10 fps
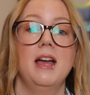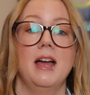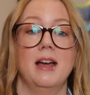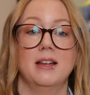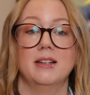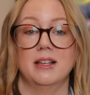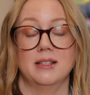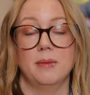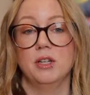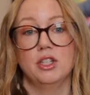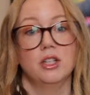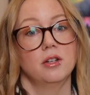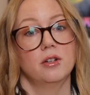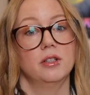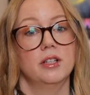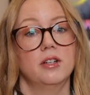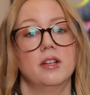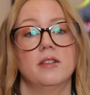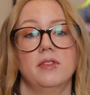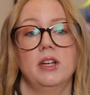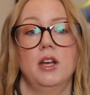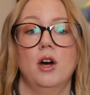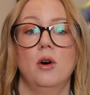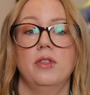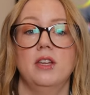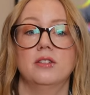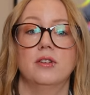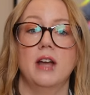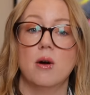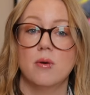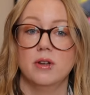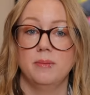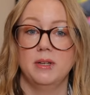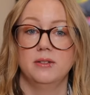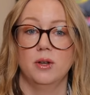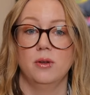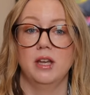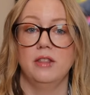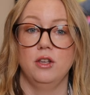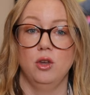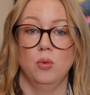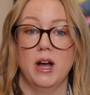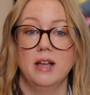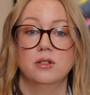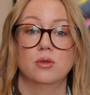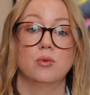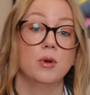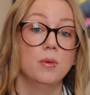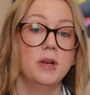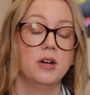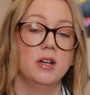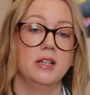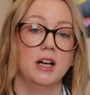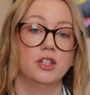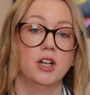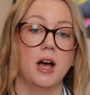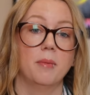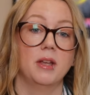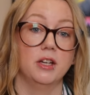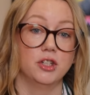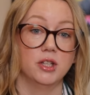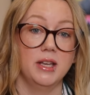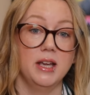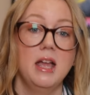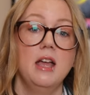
And as I mentioned earlier in the video, these are now going to be sold in the US through Period.shop initially.